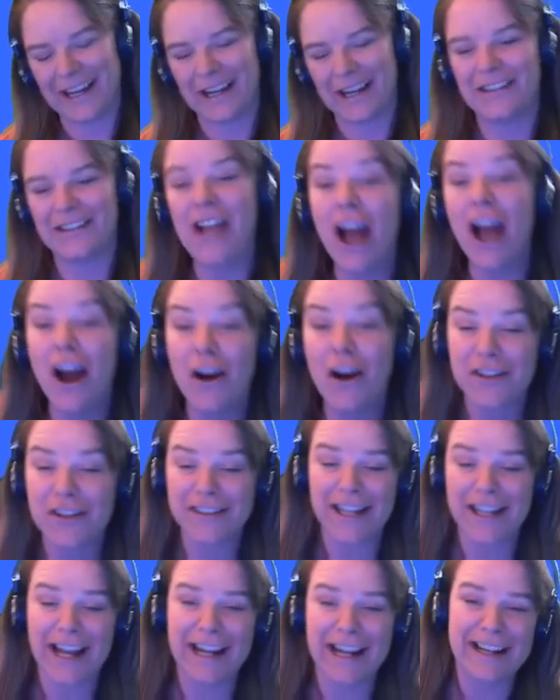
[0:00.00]
No,
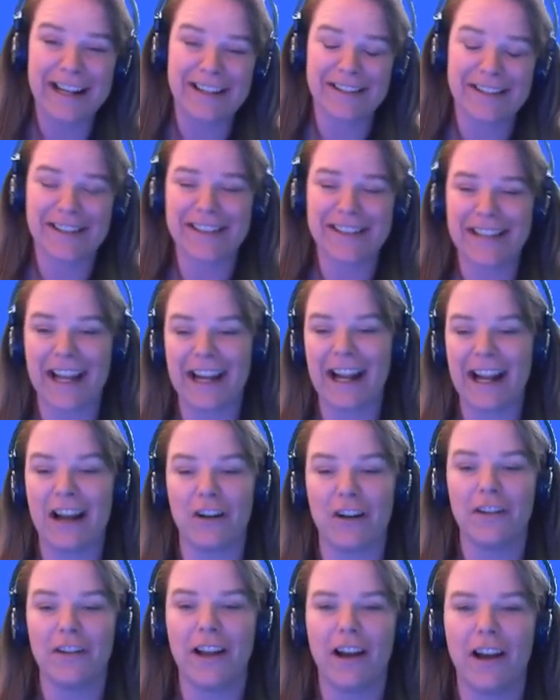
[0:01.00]
stay down, stay
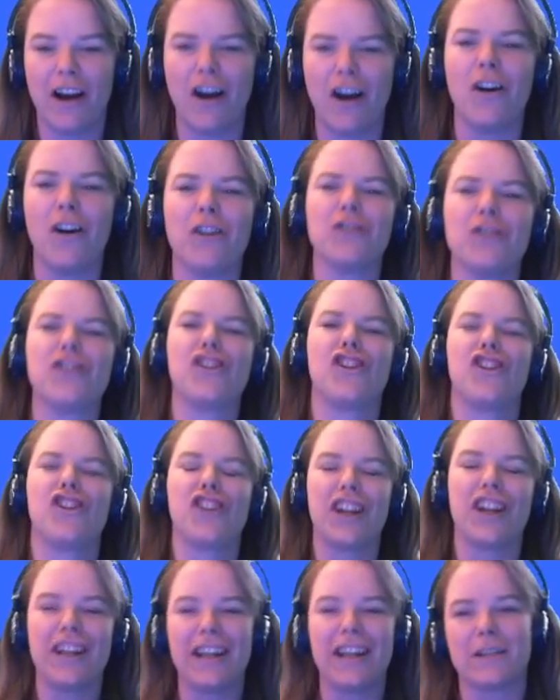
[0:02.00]
down. Oh,
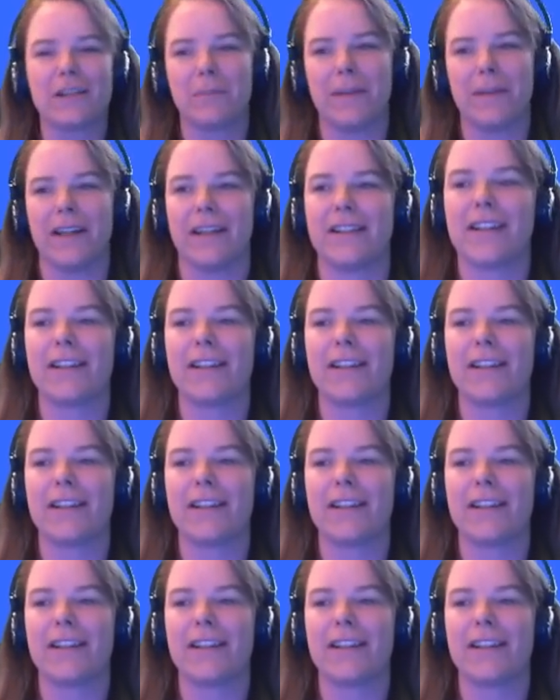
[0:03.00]
shitness, Mets,